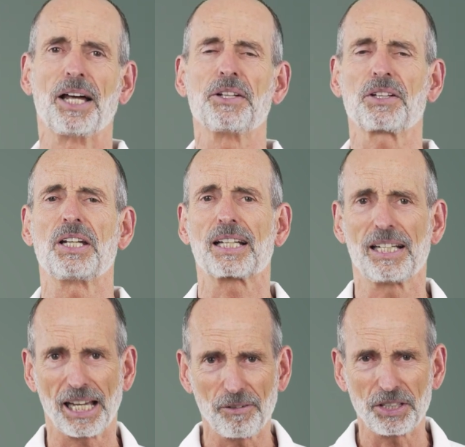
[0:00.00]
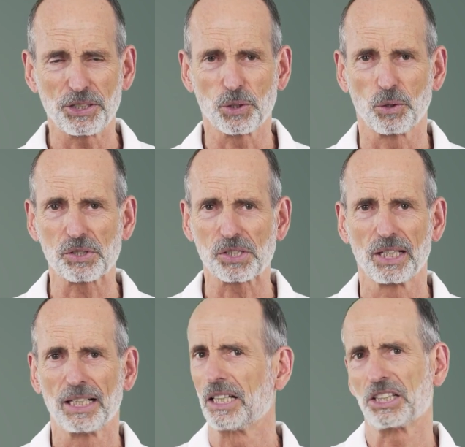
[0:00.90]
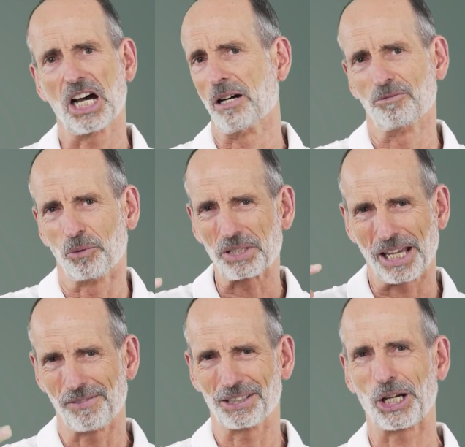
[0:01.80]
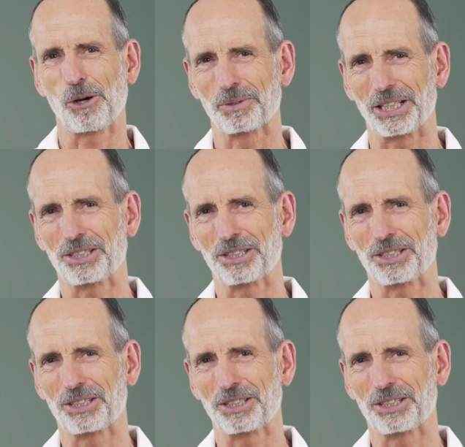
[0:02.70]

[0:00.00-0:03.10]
educational videos to show you how your body works.